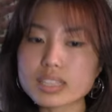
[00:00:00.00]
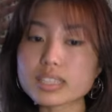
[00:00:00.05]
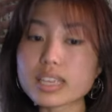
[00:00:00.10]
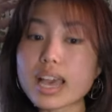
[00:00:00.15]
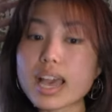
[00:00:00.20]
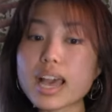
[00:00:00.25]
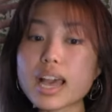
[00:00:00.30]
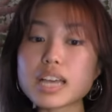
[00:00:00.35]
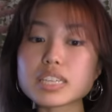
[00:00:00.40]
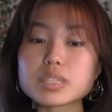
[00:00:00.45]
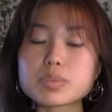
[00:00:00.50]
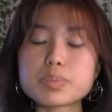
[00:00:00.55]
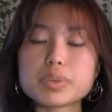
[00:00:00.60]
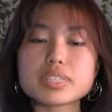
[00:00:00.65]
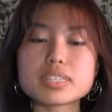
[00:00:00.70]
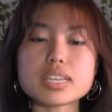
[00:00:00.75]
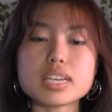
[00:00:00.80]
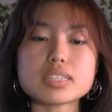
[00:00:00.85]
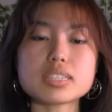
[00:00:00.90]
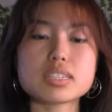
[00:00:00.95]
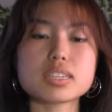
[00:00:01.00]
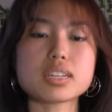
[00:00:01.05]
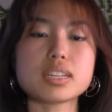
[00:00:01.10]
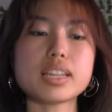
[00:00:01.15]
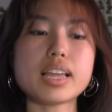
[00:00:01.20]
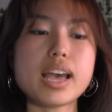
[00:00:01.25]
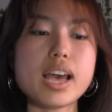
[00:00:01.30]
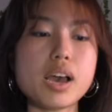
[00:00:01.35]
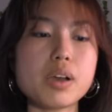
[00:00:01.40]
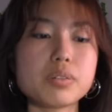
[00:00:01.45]
Yes, possessed
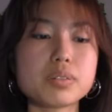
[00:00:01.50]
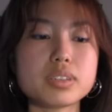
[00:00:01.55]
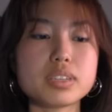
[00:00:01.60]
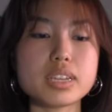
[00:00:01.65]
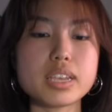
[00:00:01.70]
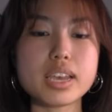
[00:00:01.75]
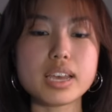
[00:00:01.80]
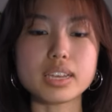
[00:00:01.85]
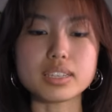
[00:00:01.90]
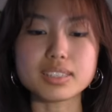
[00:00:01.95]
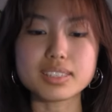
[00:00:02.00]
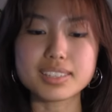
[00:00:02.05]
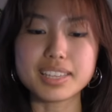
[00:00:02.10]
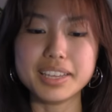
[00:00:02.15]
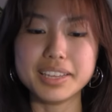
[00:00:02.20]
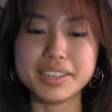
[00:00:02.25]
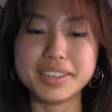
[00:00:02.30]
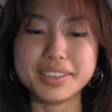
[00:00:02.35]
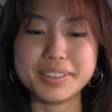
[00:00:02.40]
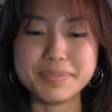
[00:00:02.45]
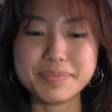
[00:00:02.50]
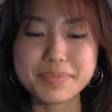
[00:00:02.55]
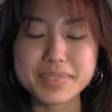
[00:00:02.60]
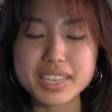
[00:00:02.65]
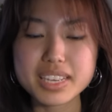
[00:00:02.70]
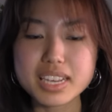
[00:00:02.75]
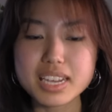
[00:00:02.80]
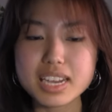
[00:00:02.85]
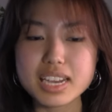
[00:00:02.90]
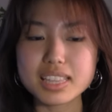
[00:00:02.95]
clown.
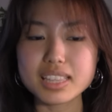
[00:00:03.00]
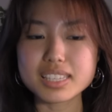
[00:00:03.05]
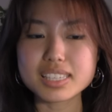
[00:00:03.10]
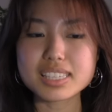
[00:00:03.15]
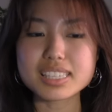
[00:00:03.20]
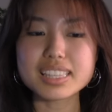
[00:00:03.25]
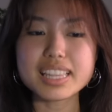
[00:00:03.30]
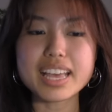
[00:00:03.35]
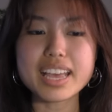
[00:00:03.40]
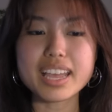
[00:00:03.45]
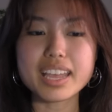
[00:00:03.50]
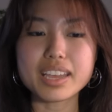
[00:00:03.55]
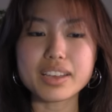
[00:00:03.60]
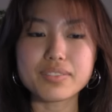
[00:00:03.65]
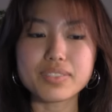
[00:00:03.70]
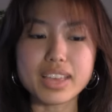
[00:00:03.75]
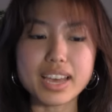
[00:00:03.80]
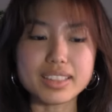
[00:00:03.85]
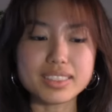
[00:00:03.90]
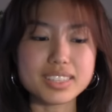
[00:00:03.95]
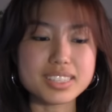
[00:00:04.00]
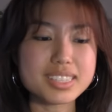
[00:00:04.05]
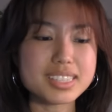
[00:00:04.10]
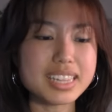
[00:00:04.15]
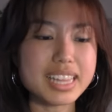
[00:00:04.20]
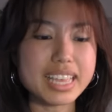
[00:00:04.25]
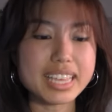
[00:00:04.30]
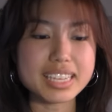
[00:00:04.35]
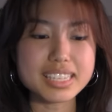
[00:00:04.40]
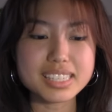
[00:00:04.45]
The slay of that, the
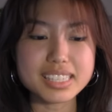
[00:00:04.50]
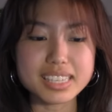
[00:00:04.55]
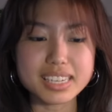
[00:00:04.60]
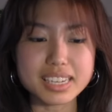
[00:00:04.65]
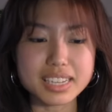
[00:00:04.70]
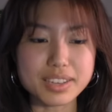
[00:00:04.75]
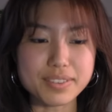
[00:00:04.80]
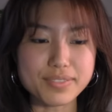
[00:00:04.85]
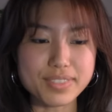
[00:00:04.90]
slayicity of